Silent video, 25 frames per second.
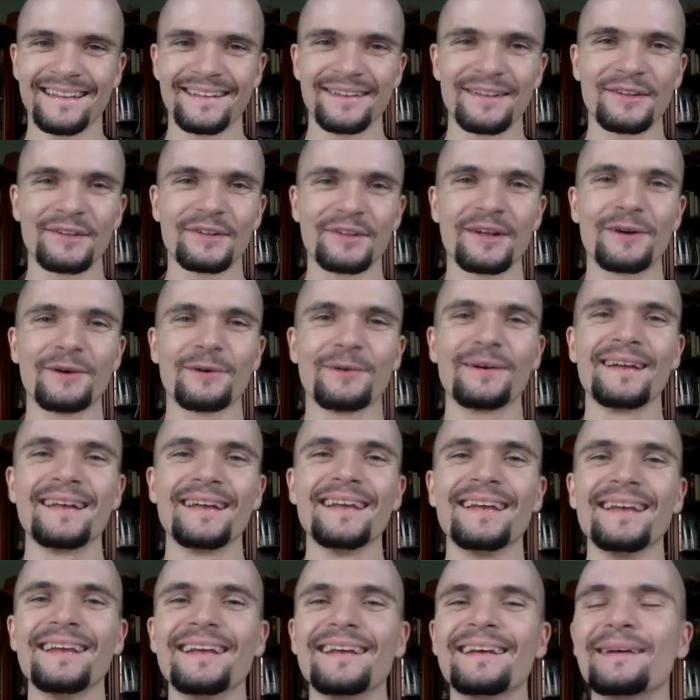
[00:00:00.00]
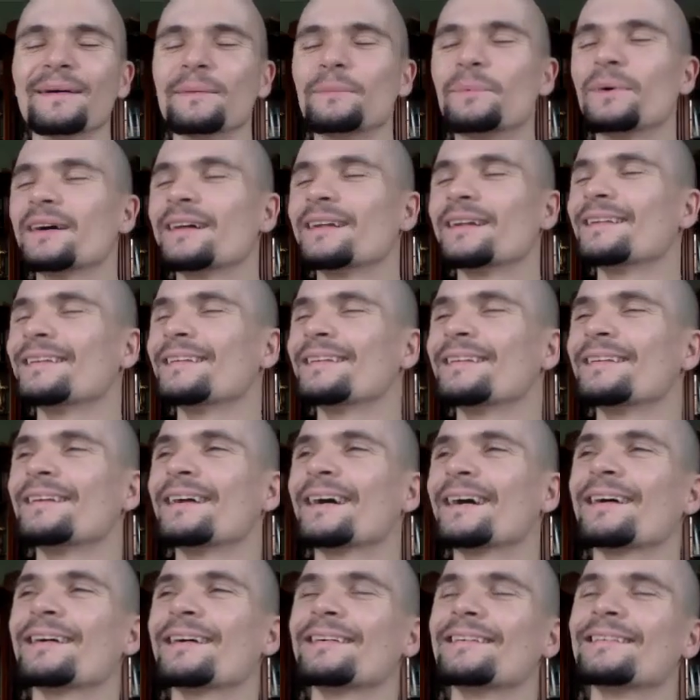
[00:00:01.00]
So, but
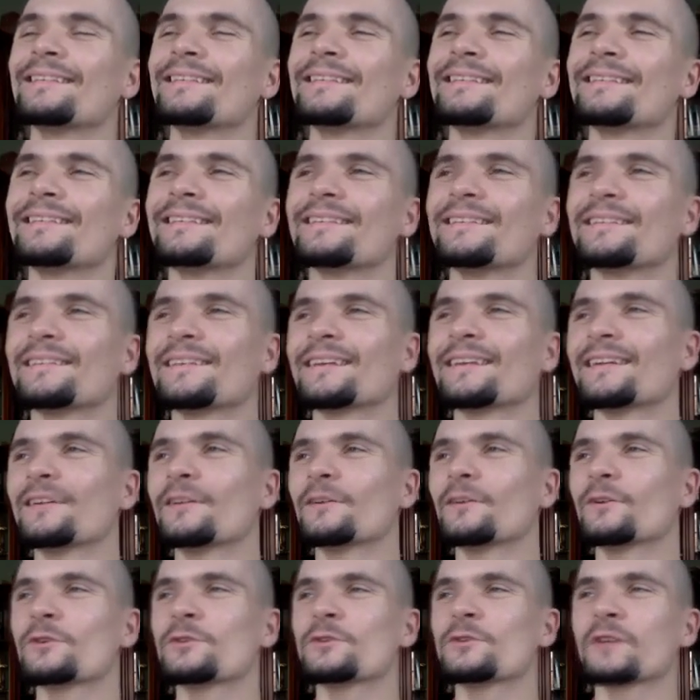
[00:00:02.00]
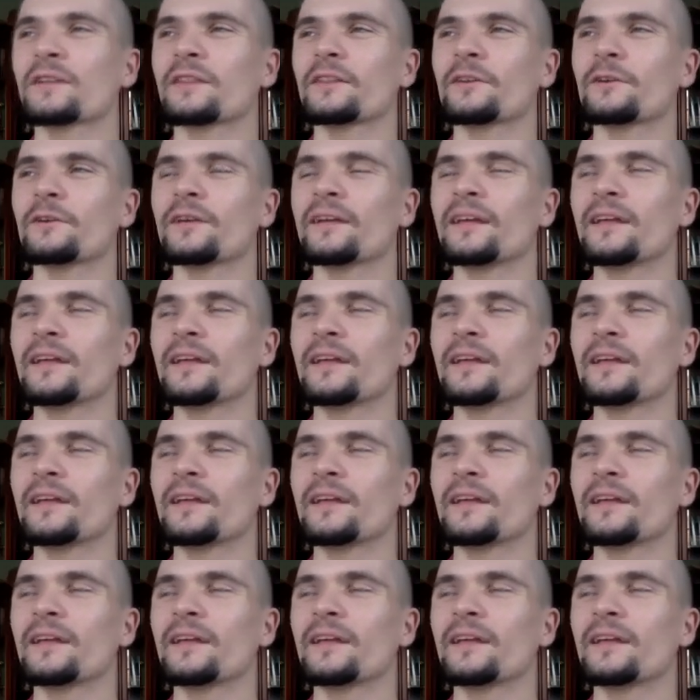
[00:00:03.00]
yeah, kind of a little trick there.